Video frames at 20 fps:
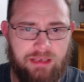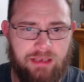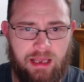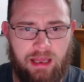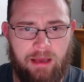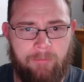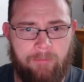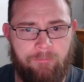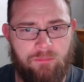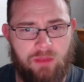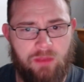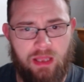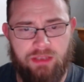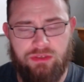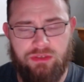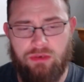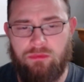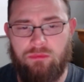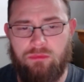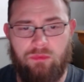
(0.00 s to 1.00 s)
And
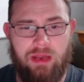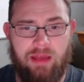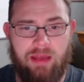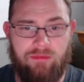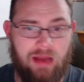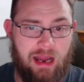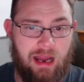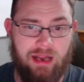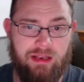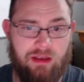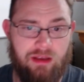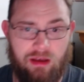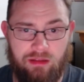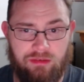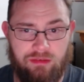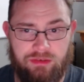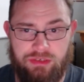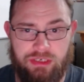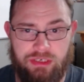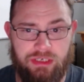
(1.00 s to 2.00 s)
so we have
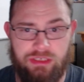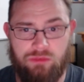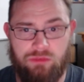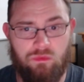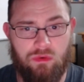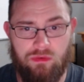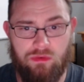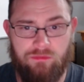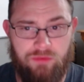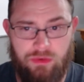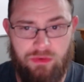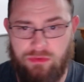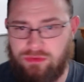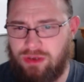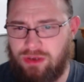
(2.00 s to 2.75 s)
ideologies, worldviews,